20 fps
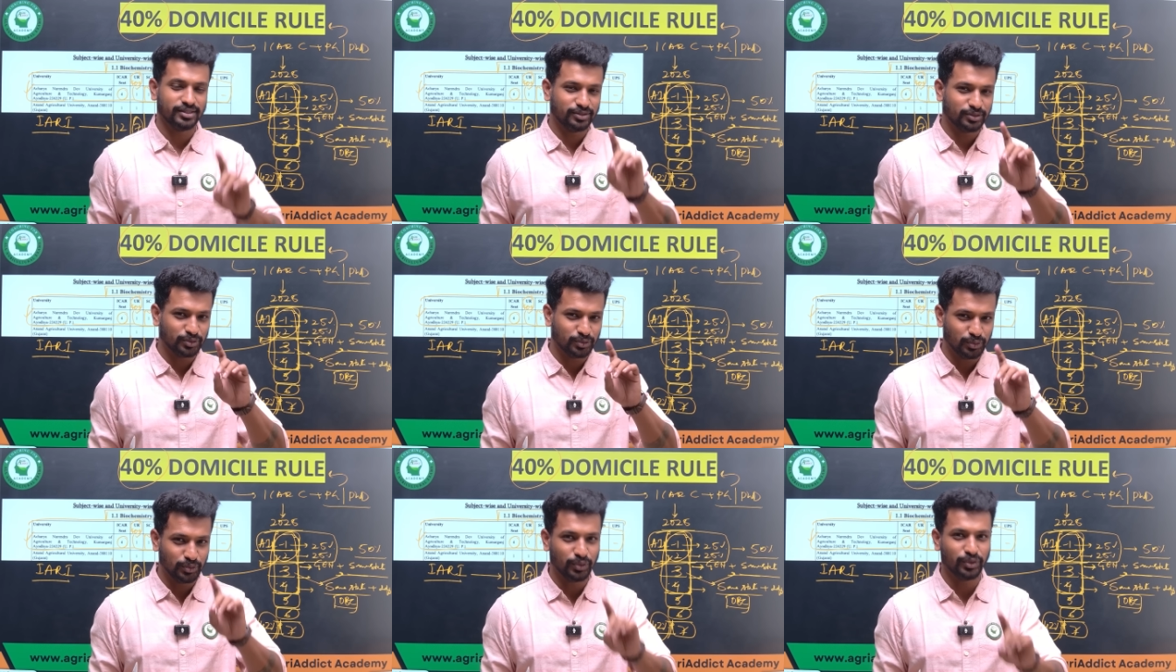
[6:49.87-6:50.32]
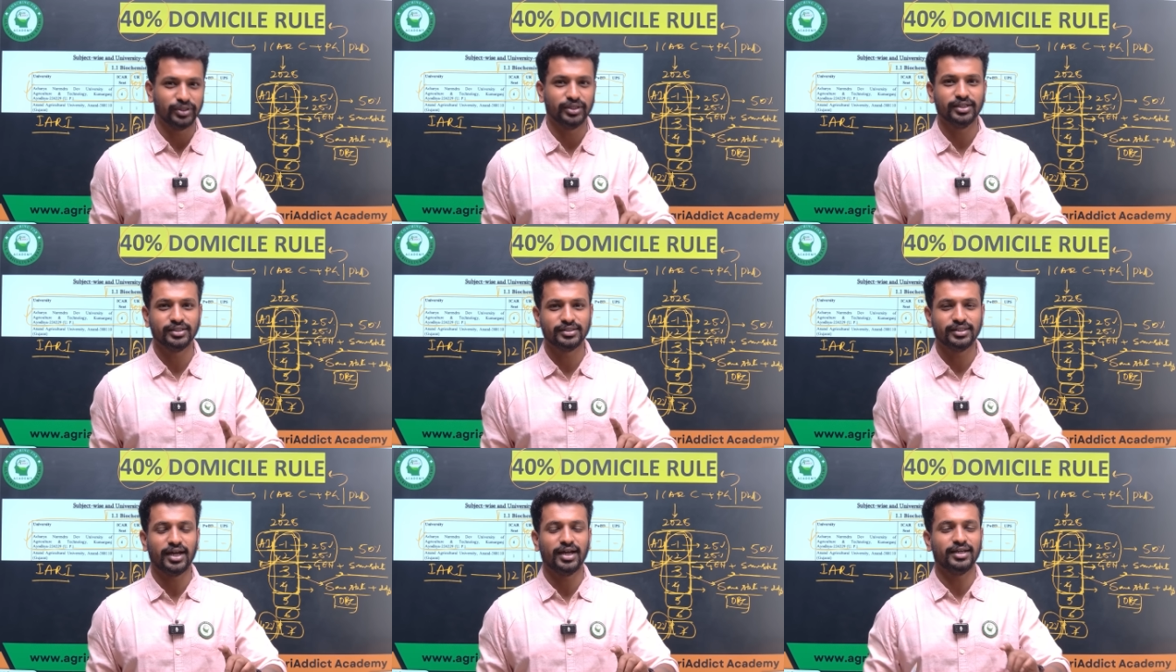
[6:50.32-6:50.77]
to know
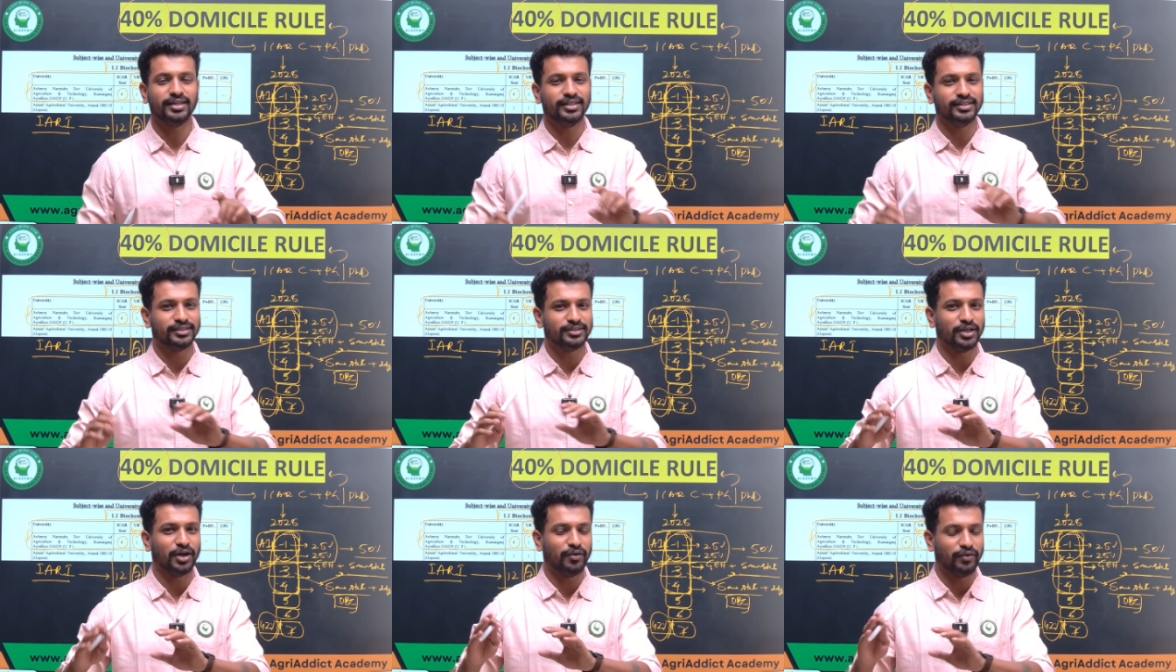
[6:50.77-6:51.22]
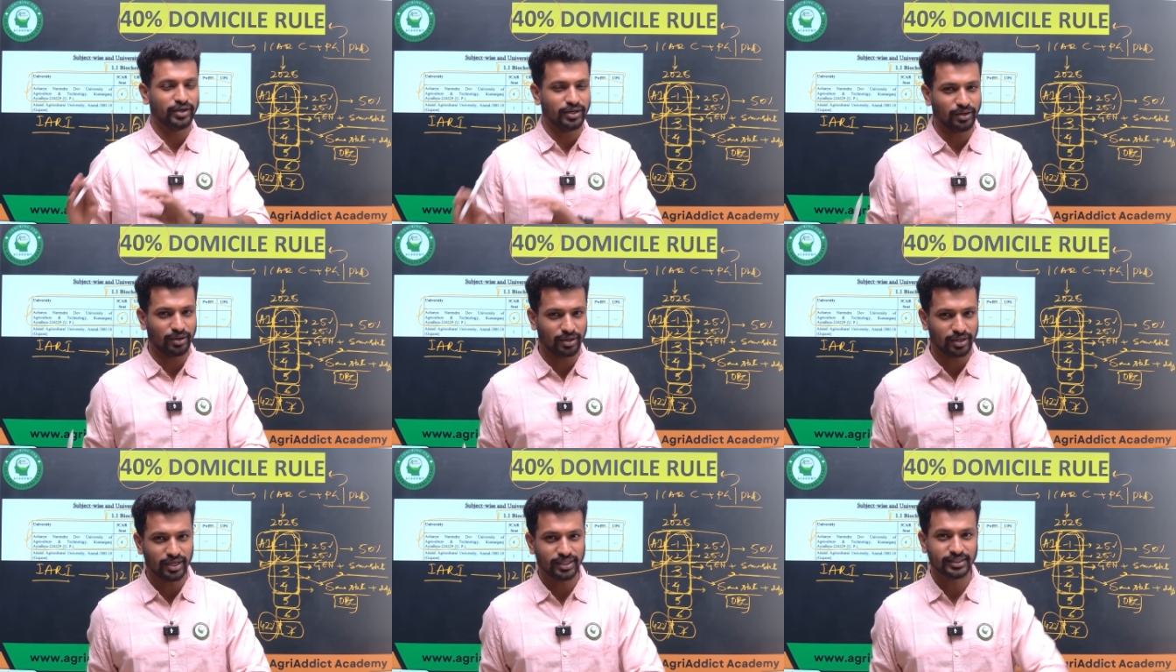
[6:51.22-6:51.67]
this, that this is how it
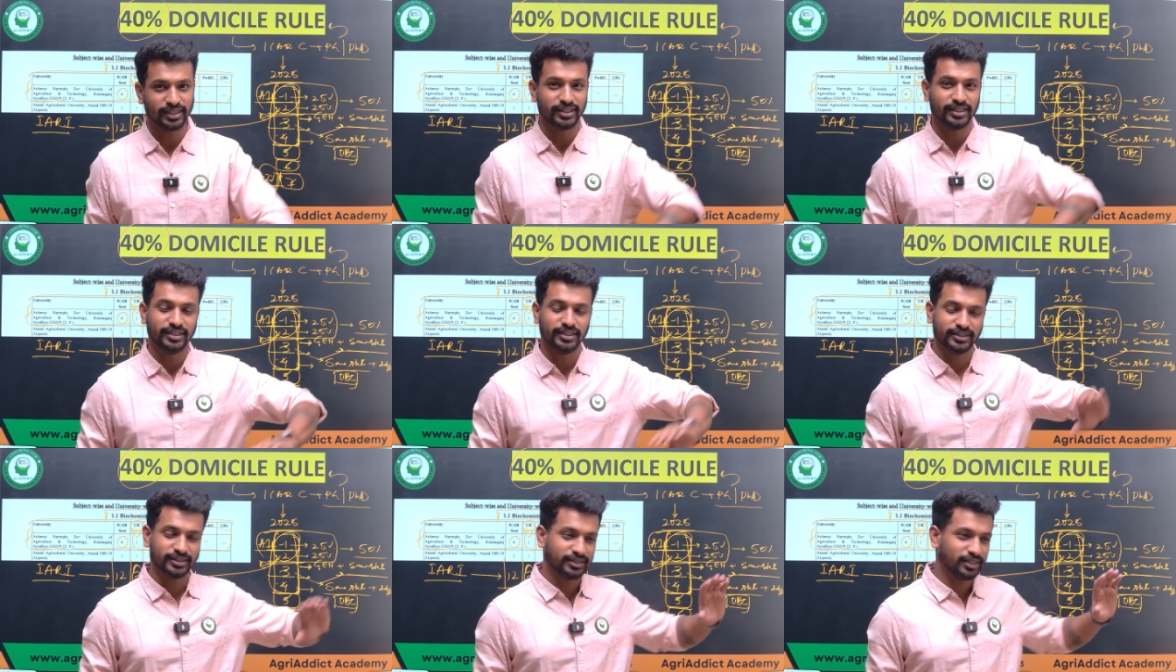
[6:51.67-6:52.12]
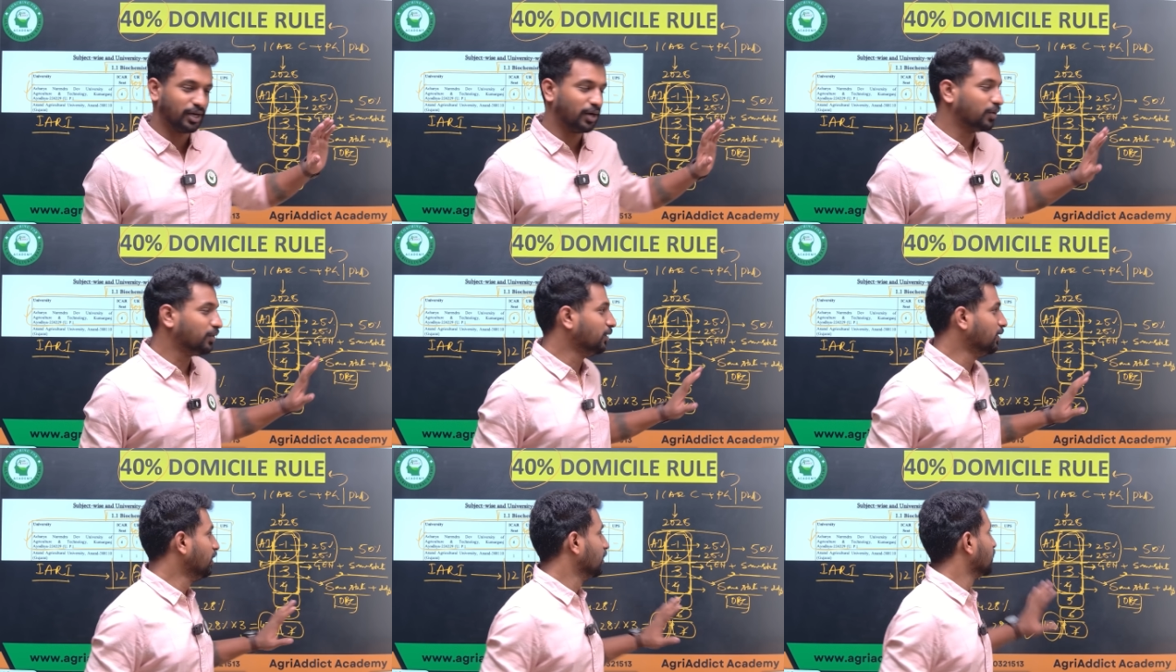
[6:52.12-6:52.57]
occurs and this is
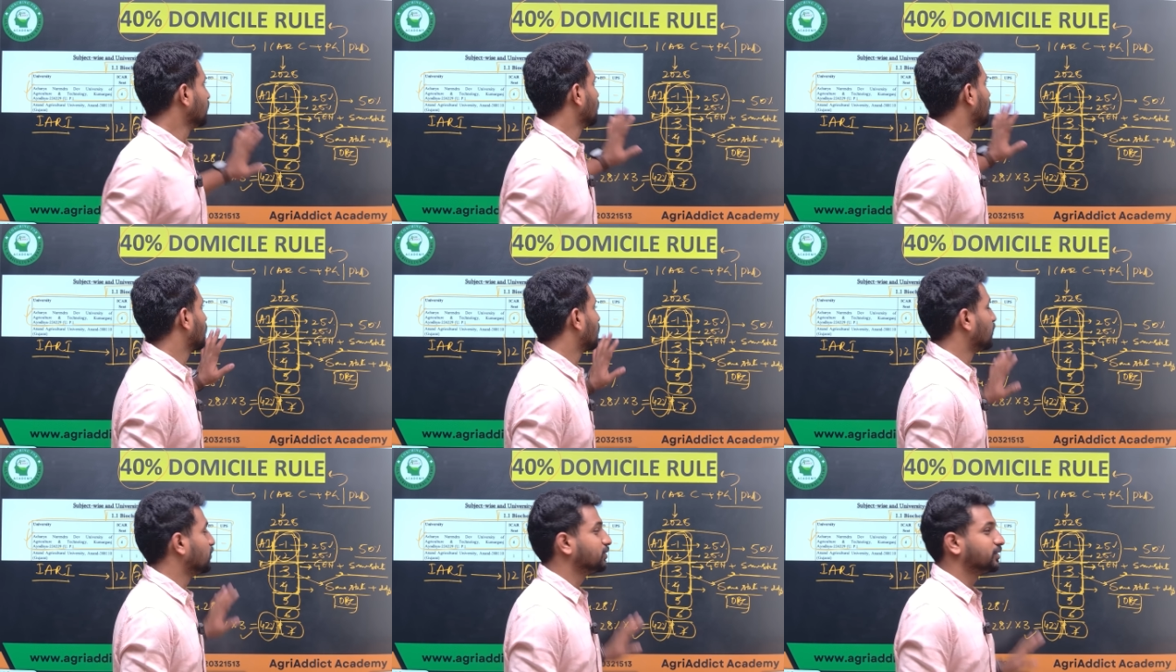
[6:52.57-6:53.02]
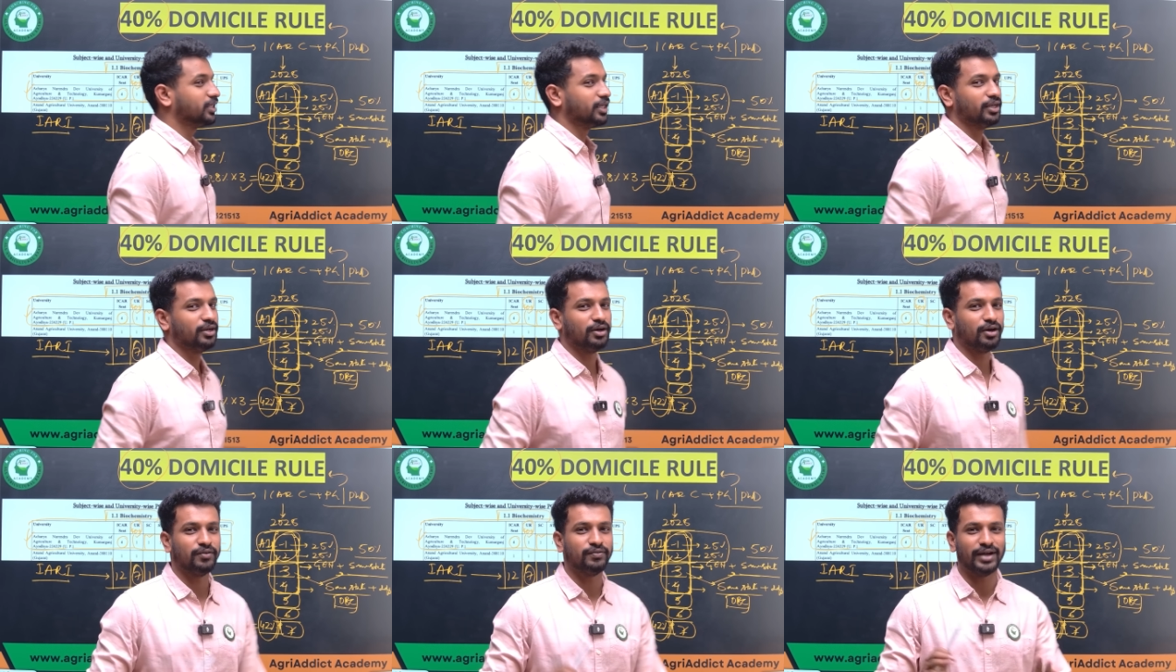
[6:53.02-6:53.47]
how the
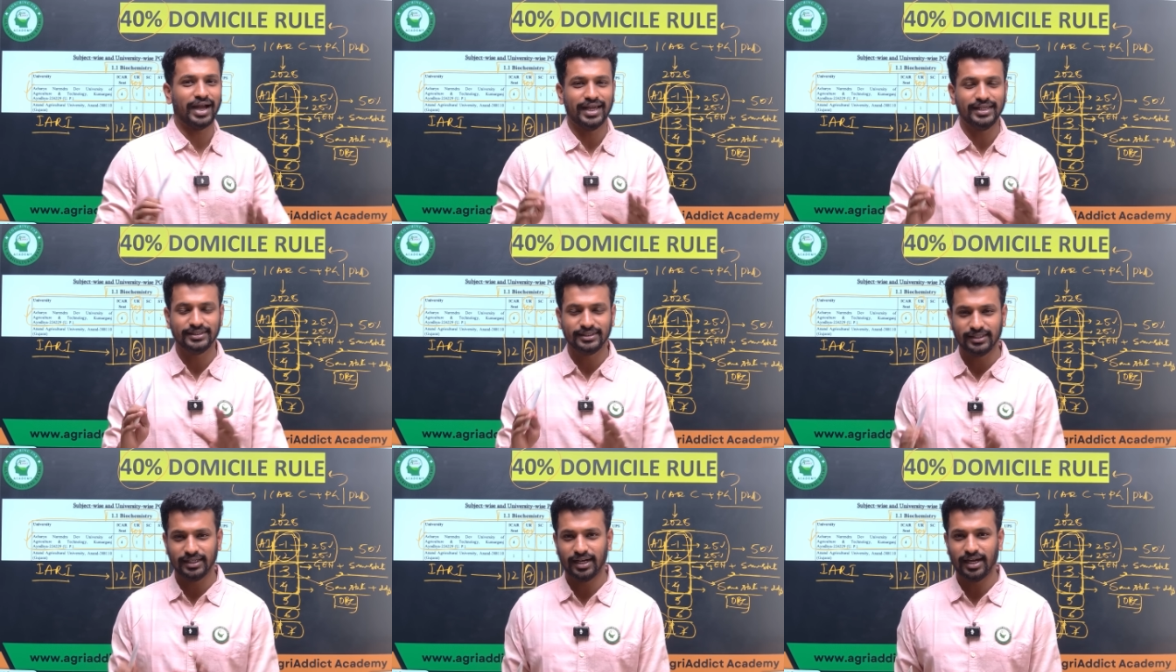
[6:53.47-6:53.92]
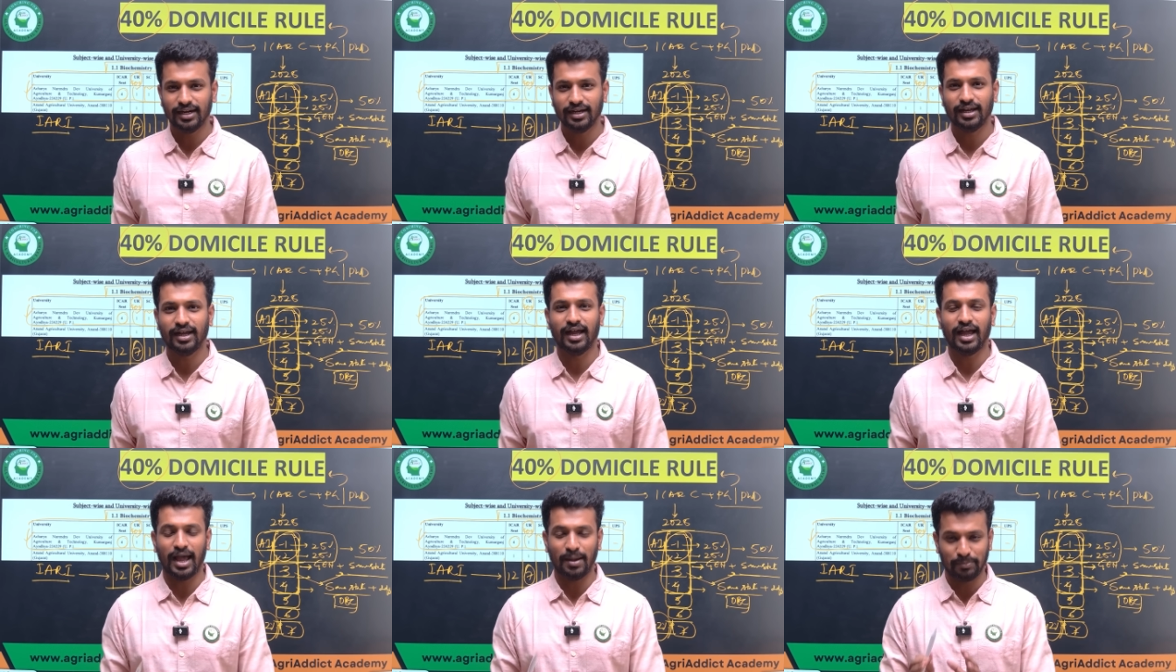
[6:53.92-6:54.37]
counseling of ICR
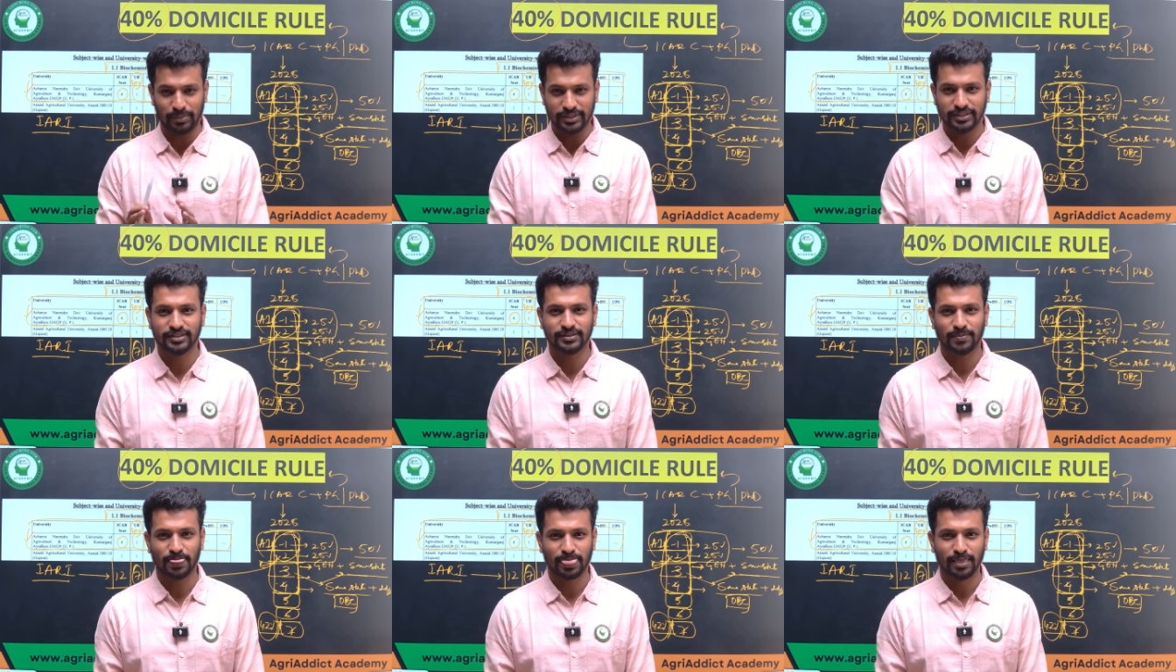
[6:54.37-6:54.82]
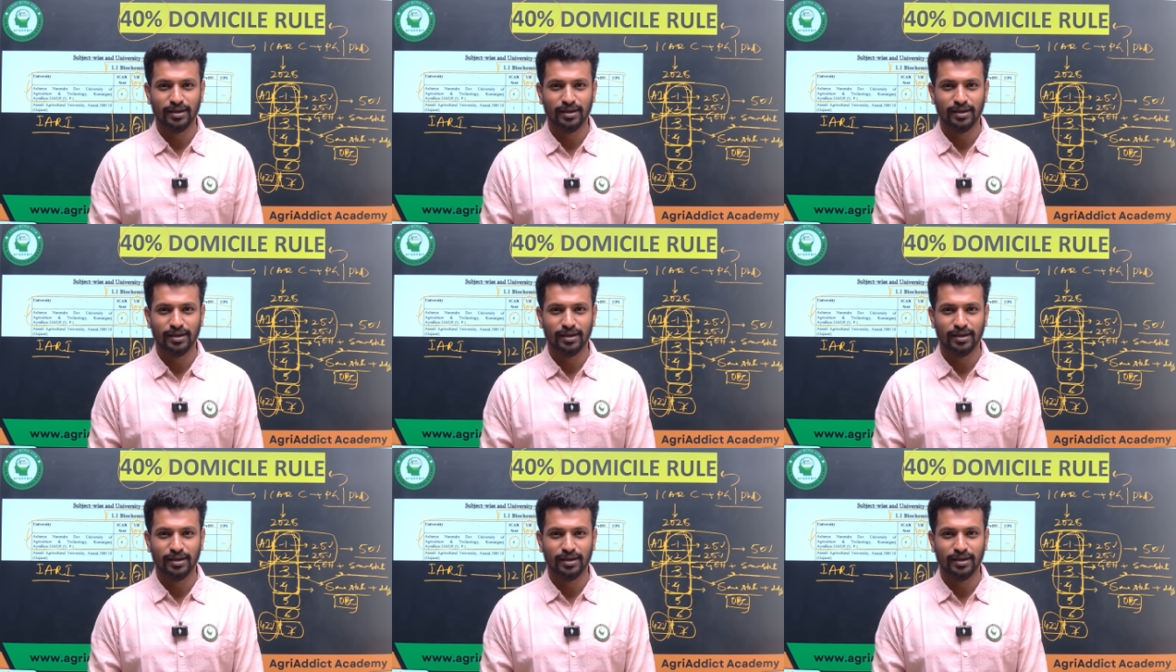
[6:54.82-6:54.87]
happens.